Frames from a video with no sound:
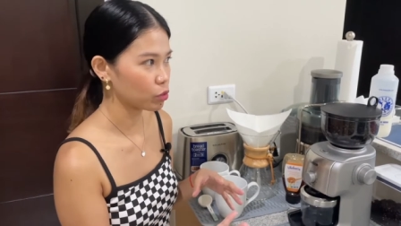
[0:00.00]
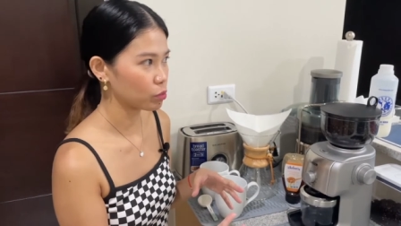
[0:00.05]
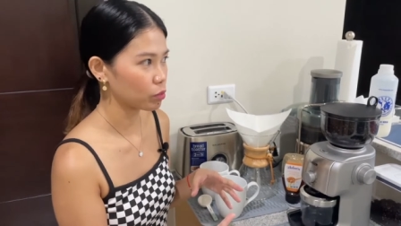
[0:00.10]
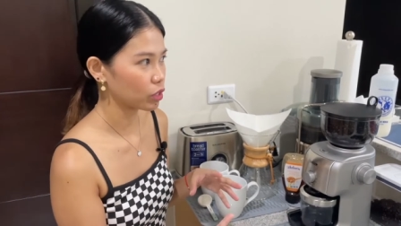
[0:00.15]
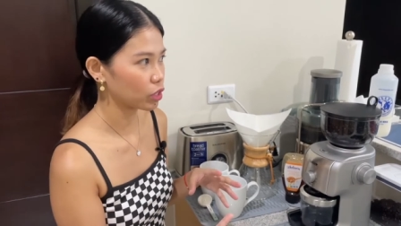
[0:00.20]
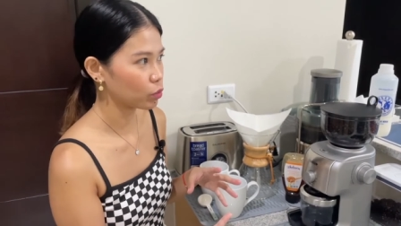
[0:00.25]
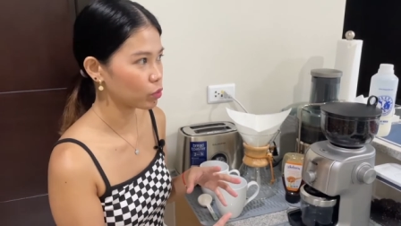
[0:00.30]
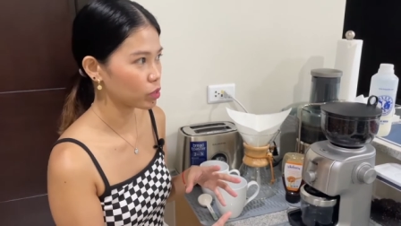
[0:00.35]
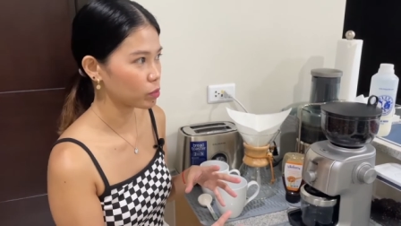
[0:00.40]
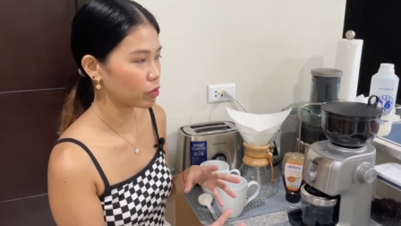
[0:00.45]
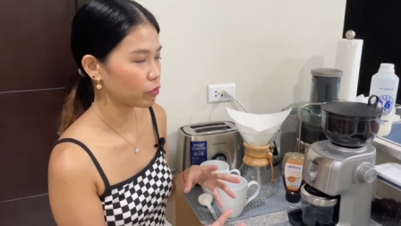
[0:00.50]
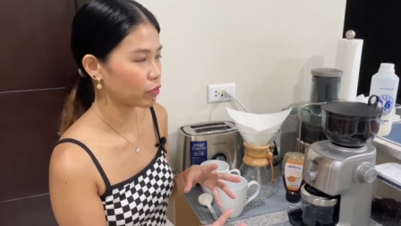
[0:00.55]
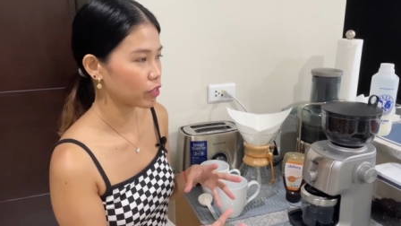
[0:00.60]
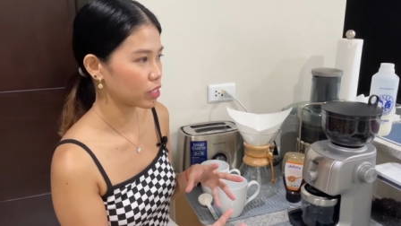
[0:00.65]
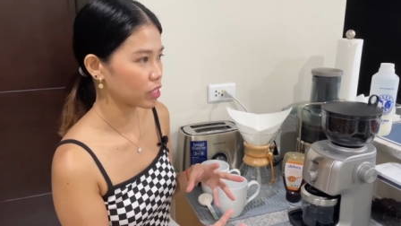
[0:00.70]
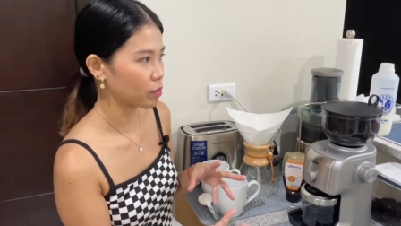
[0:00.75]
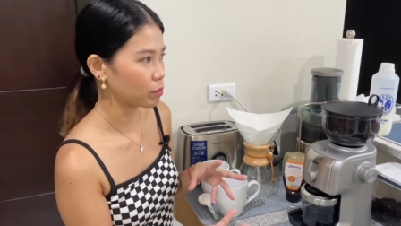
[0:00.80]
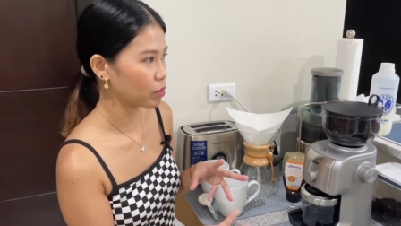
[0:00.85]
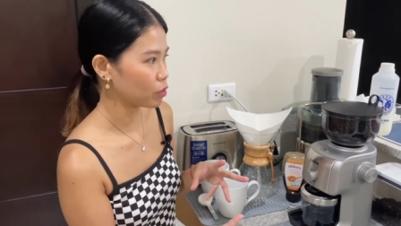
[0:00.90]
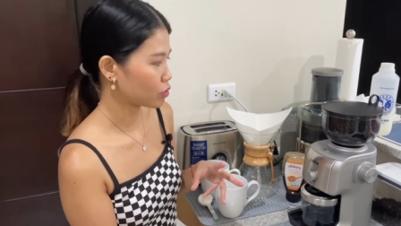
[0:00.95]
it was my first
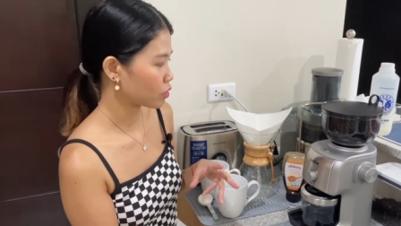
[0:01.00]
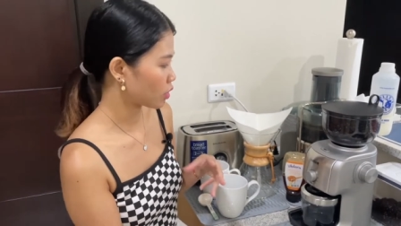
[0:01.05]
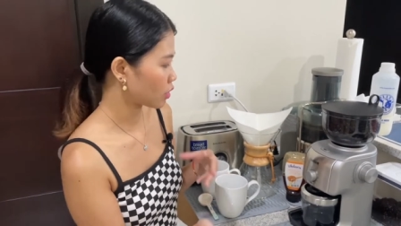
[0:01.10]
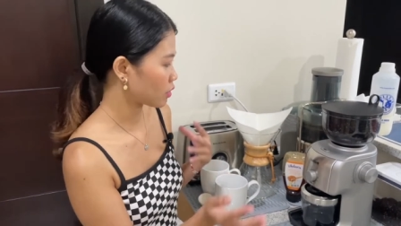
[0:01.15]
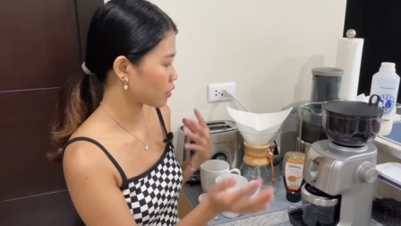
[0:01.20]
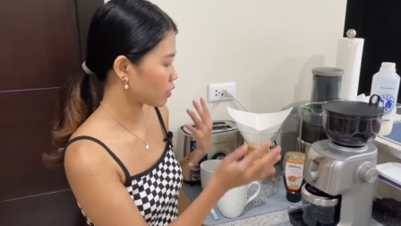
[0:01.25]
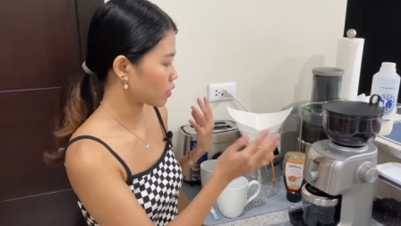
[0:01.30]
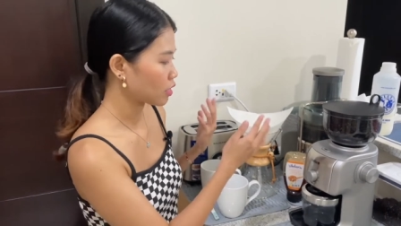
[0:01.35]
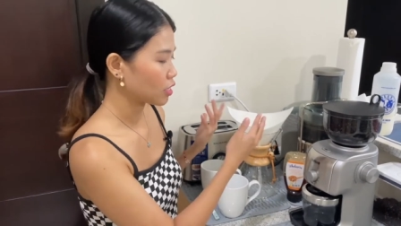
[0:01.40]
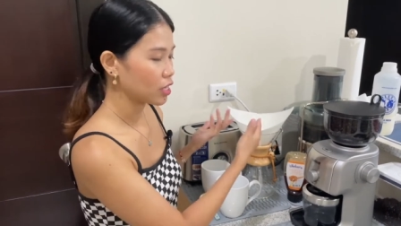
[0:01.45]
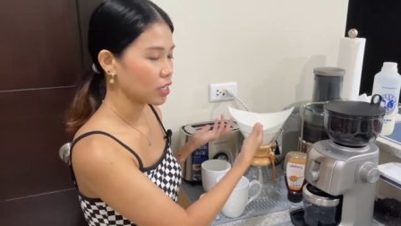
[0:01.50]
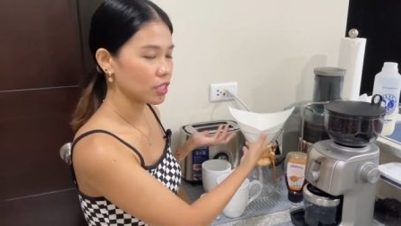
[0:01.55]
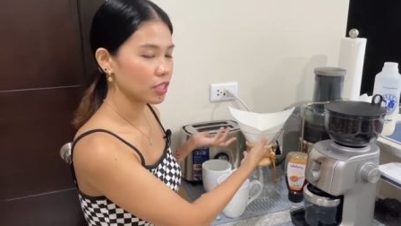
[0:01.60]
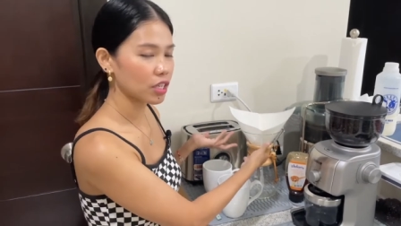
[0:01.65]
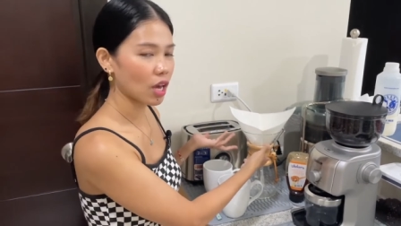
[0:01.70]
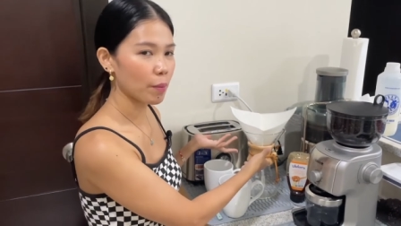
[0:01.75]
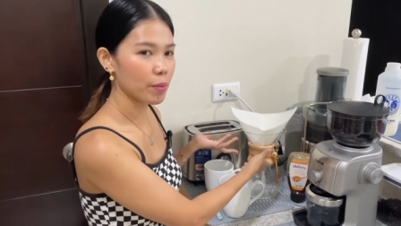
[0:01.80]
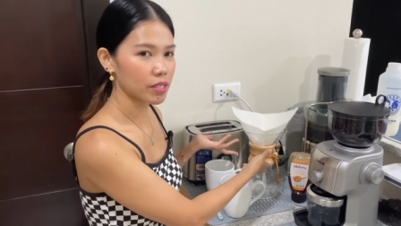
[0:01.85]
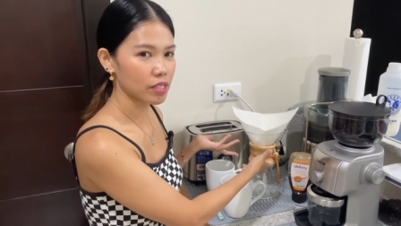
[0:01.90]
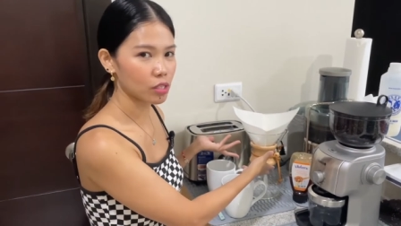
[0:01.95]
time using the
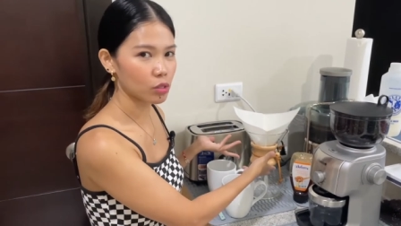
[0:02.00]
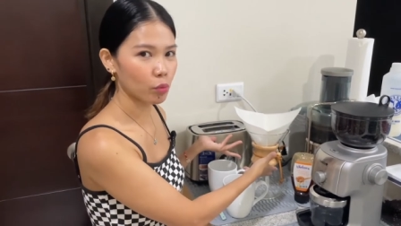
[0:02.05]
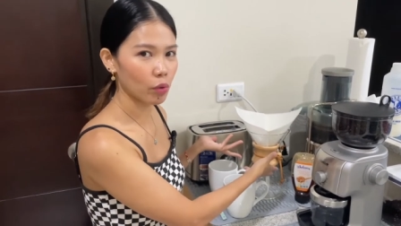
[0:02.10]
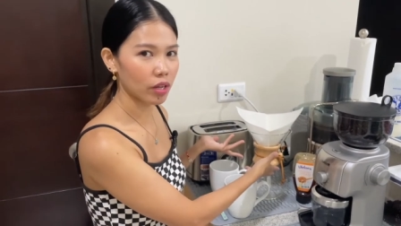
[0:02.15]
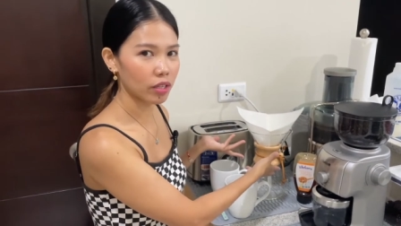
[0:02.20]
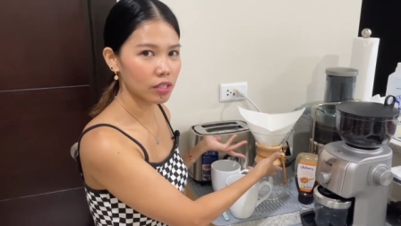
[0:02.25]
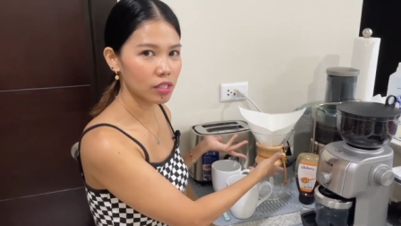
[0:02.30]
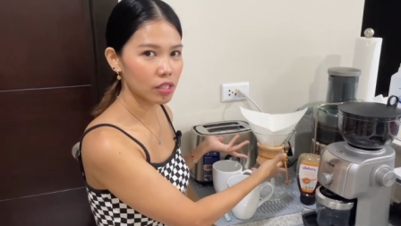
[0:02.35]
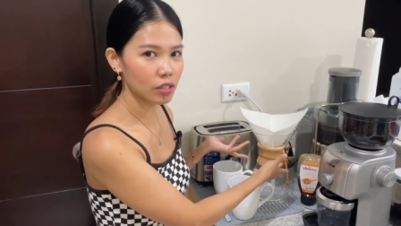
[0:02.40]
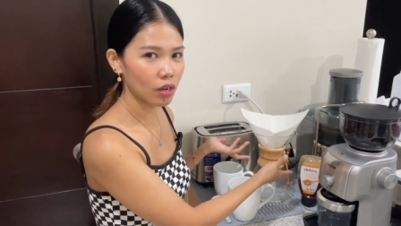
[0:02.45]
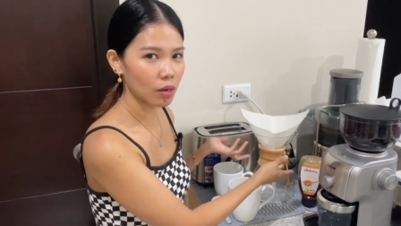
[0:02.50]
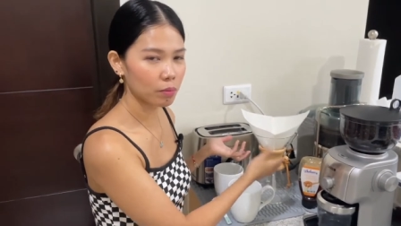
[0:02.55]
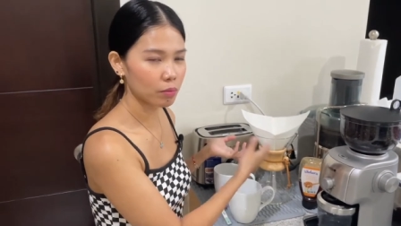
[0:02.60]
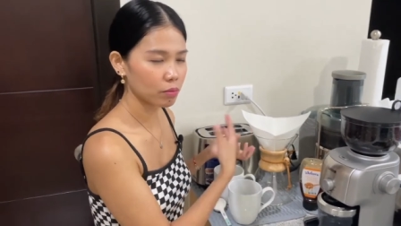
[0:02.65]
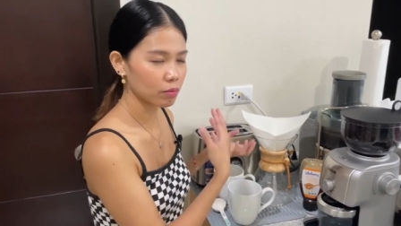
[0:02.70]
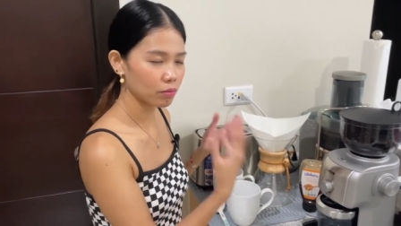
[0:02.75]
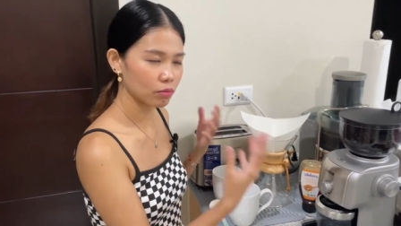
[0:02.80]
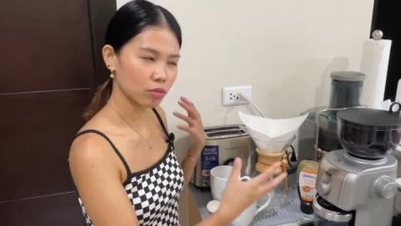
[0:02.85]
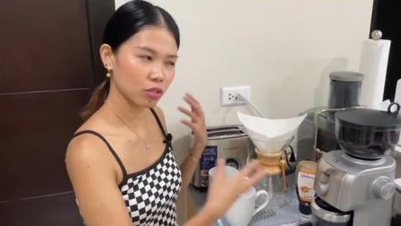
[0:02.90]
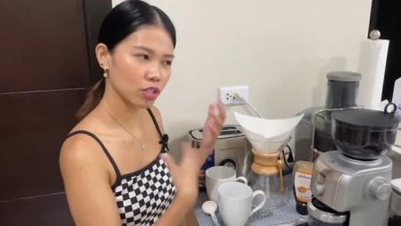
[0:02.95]
Chemex as well, so
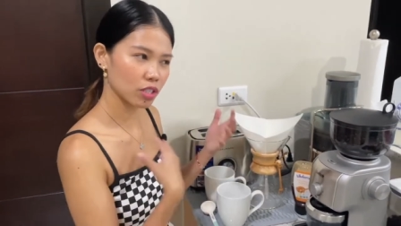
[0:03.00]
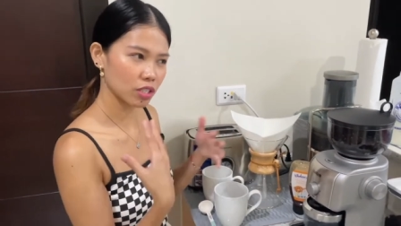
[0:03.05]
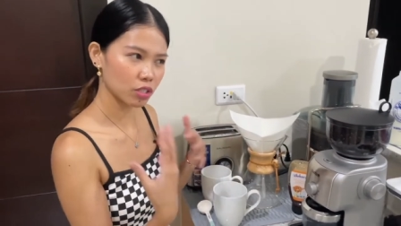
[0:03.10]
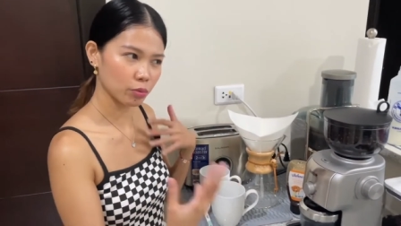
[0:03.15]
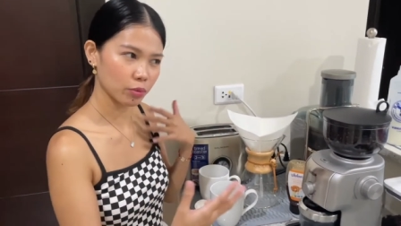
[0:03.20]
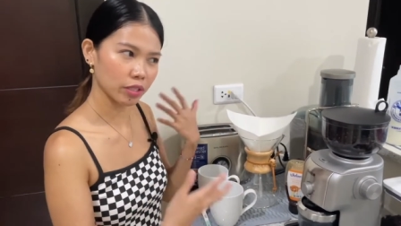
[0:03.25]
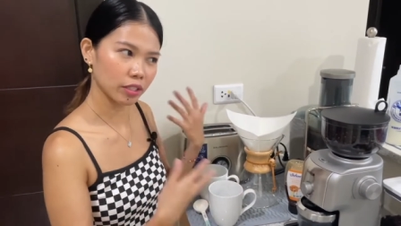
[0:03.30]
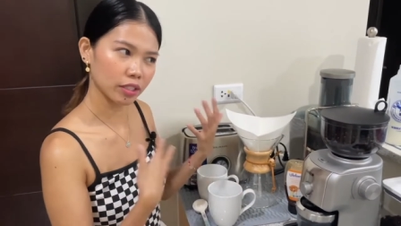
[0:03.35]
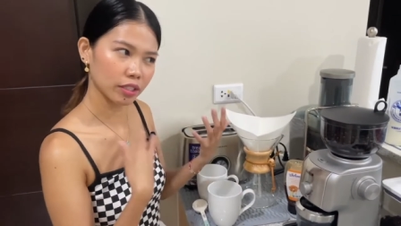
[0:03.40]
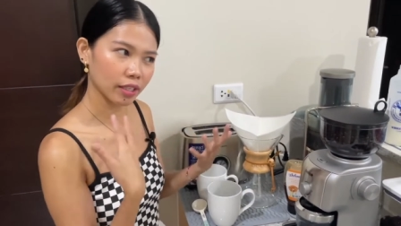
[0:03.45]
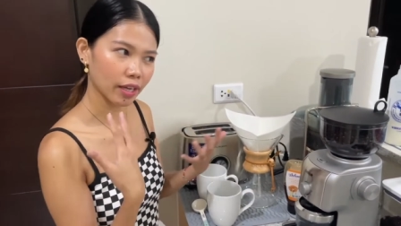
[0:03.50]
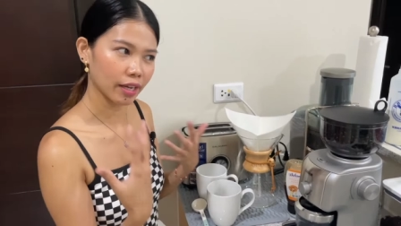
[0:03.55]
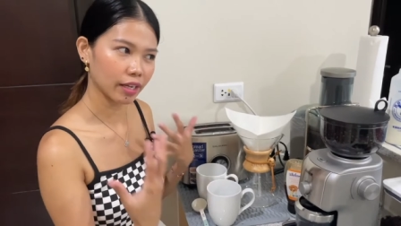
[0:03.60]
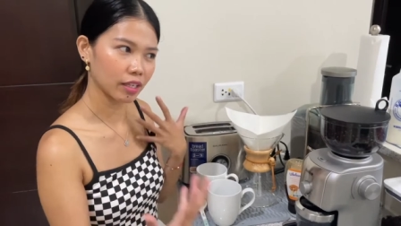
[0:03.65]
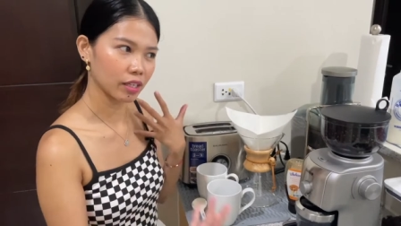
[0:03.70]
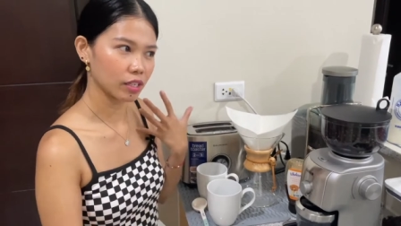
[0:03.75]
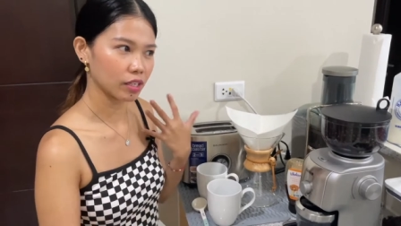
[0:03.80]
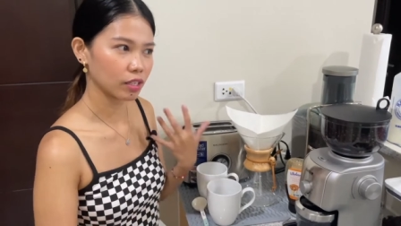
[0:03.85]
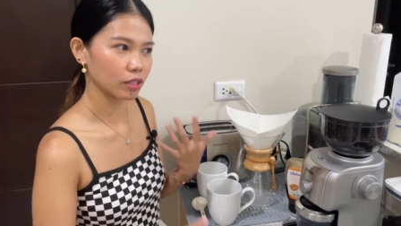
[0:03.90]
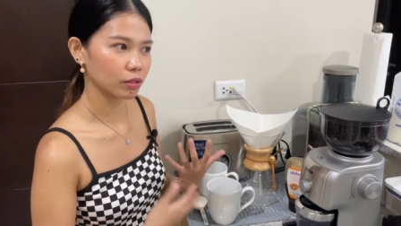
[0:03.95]
I'm just really like,
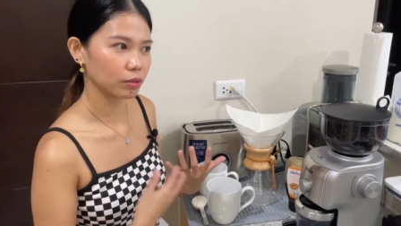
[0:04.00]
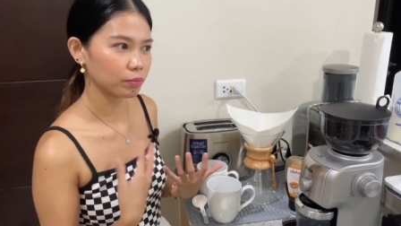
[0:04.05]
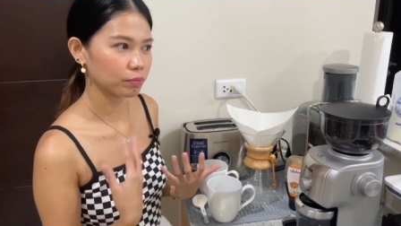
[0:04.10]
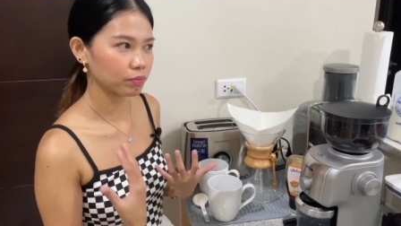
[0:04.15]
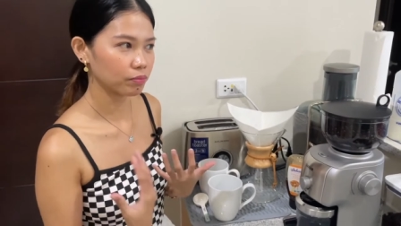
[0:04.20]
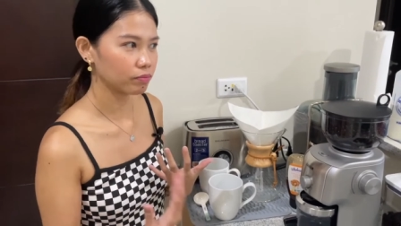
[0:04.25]
you know,